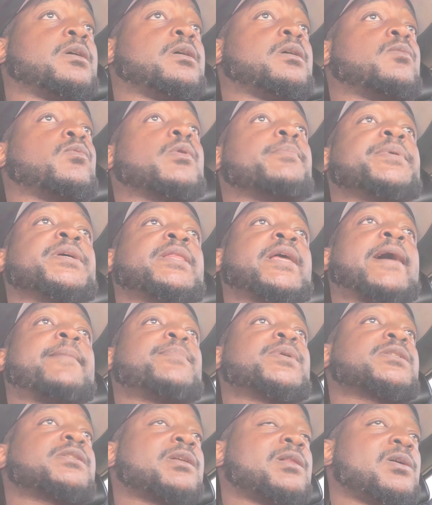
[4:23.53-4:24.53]
we'll be that
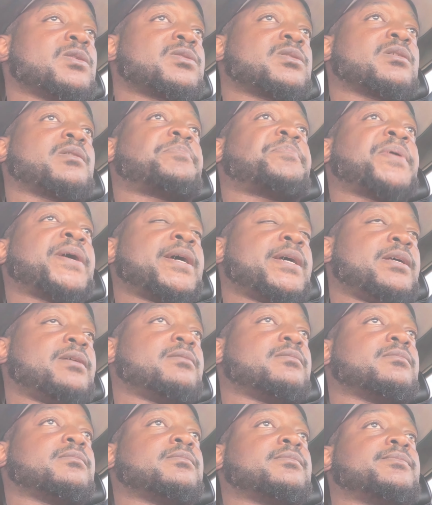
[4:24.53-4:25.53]
much closer to paint.
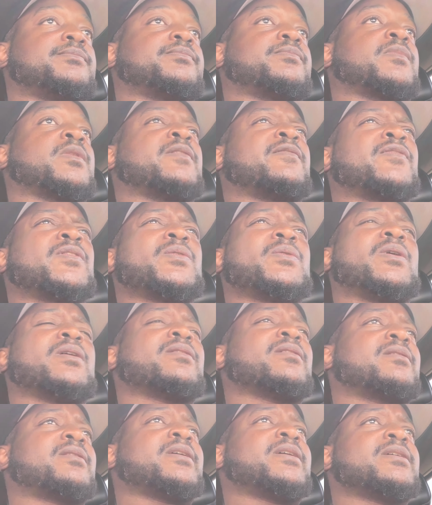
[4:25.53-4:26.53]
A few
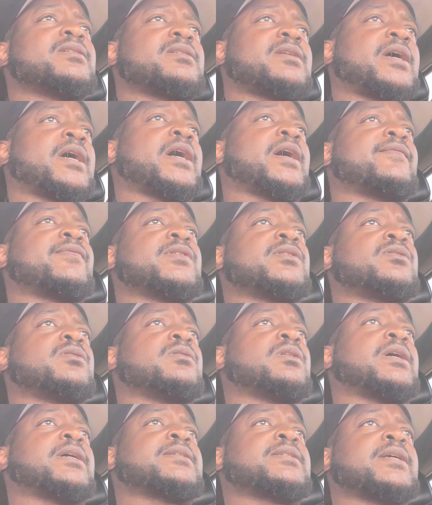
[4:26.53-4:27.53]
other things that I have to do.
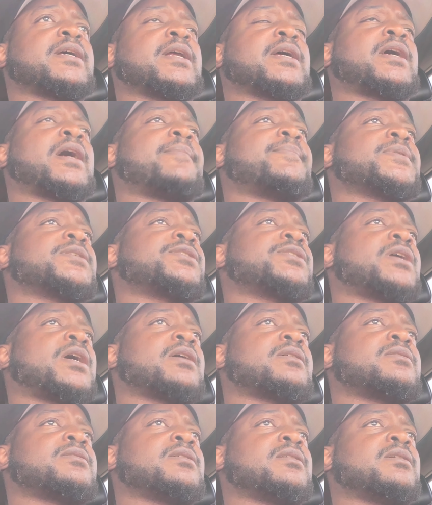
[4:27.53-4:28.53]
Like I said, I got my
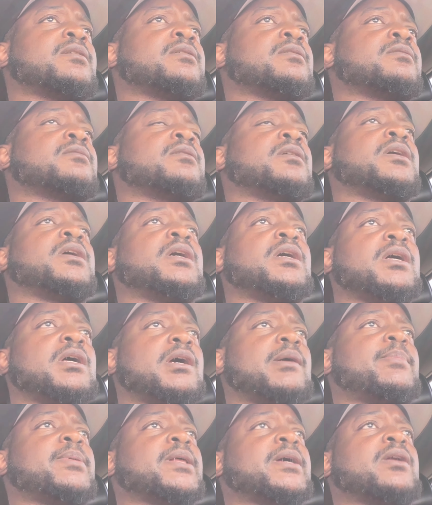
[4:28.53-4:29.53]
shocks in,
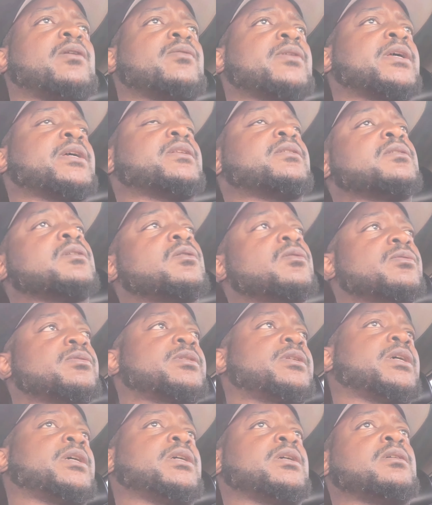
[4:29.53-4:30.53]
plan on getting those
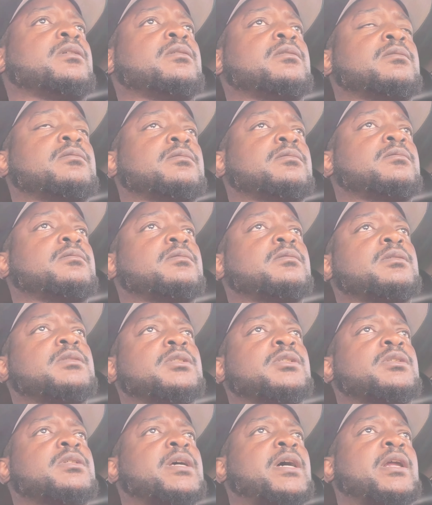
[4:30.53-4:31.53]
done.
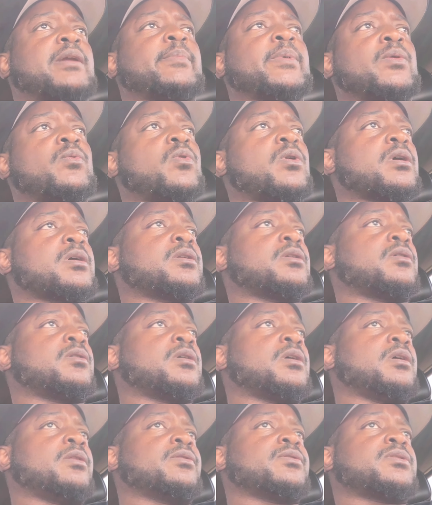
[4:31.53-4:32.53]
Just kind of been working on
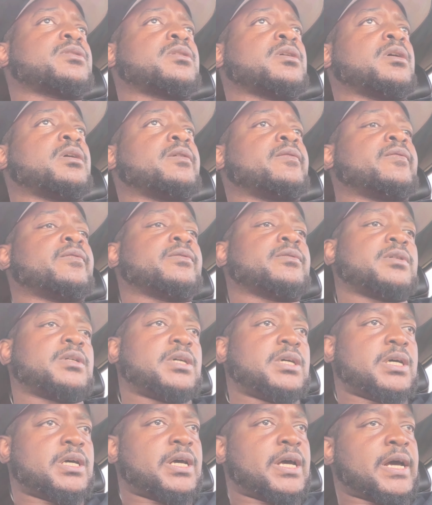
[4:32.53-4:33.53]
other stuff.
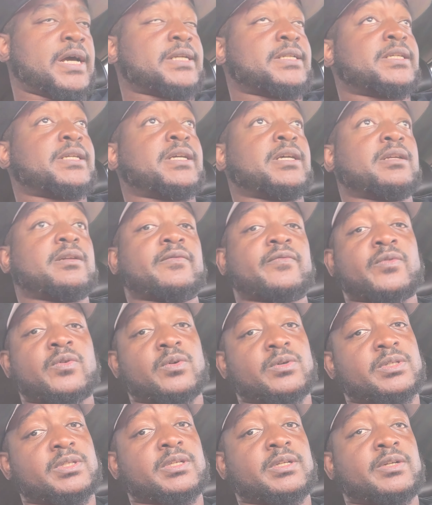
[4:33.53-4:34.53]
Had to get, of
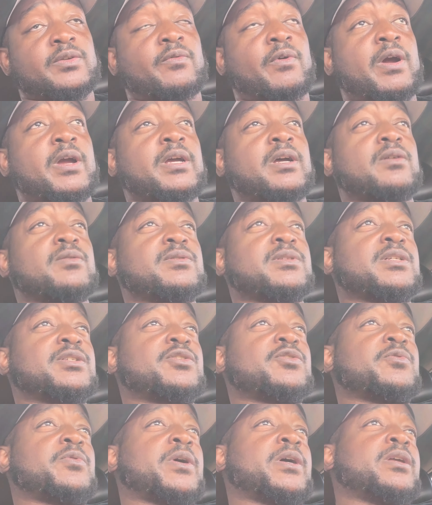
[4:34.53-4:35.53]
course, the Durango
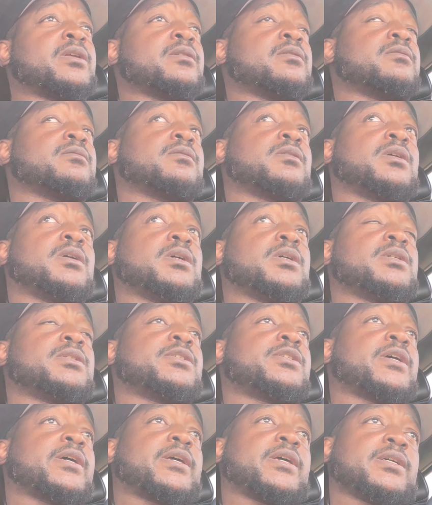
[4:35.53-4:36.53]
situated.
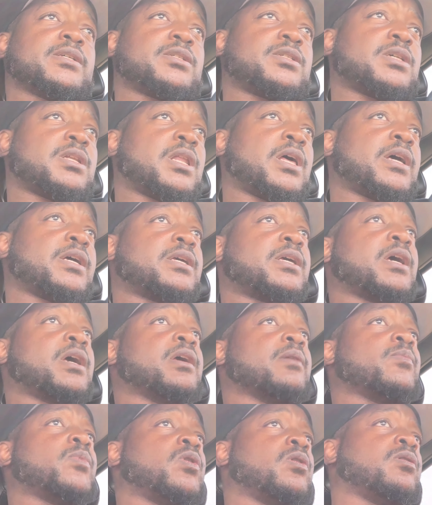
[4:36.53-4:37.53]
Check engine light
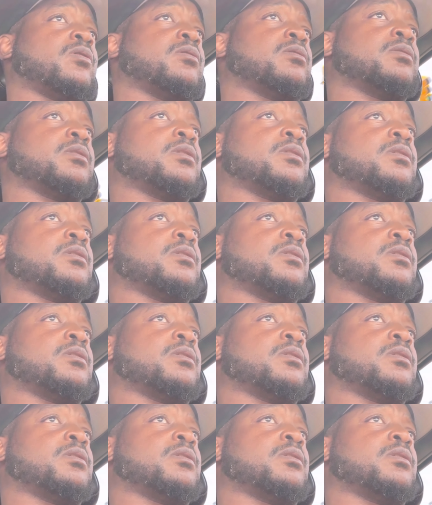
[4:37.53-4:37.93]
came on.